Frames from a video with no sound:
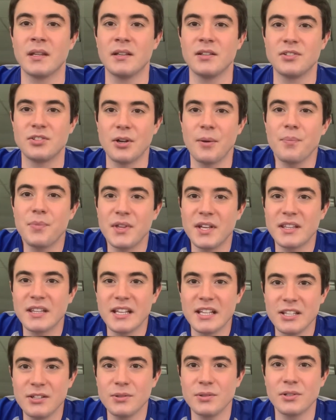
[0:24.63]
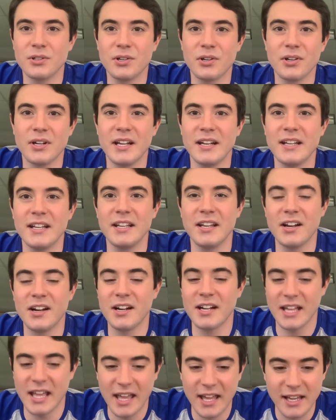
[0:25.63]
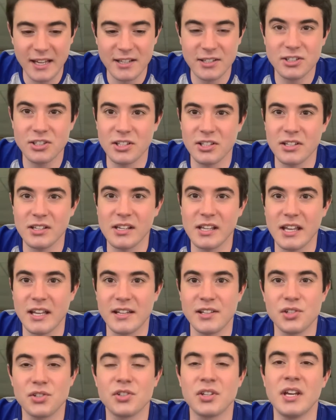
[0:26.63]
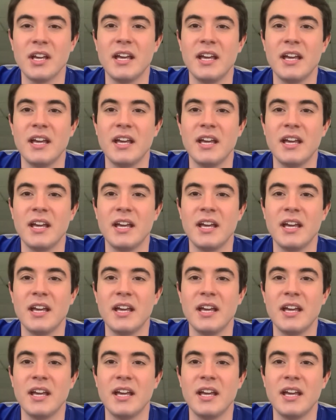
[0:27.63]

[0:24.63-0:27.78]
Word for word: Something that you learn at a young age is